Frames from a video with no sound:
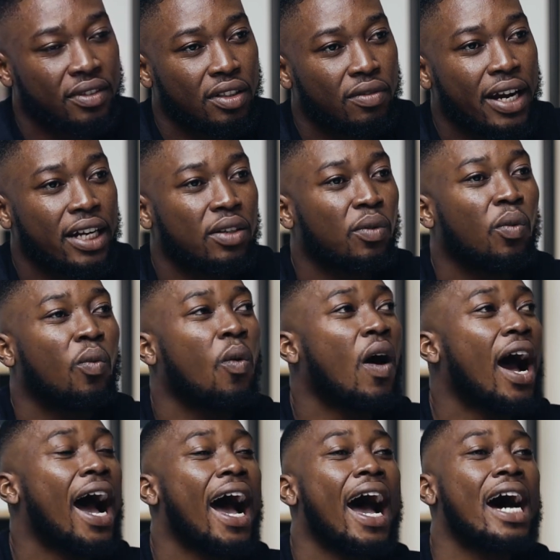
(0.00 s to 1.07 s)
Right?
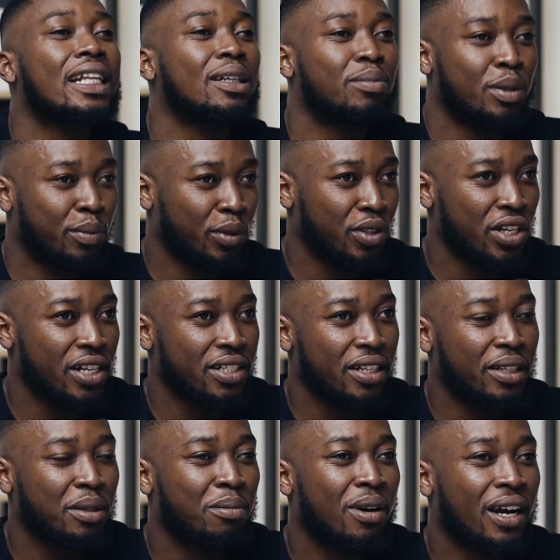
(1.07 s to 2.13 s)
What are other people charging
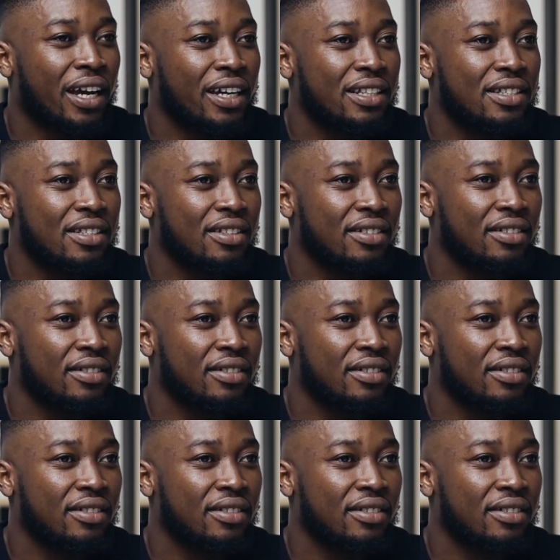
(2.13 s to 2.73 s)
in the market?